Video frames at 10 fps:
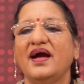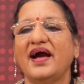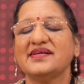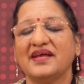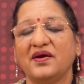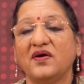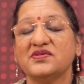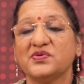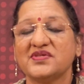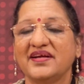as I
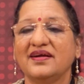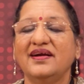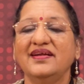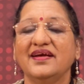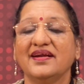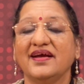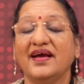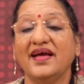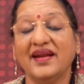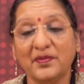also said earlier,
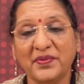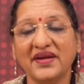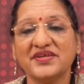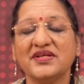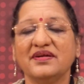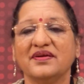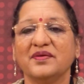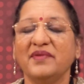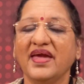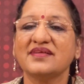repetition
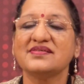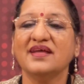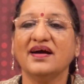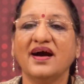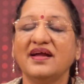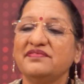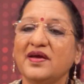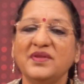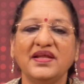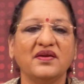makes the
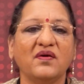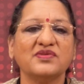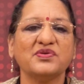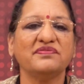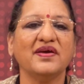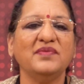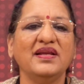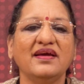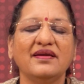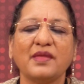unfamiliar also
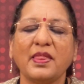familiar.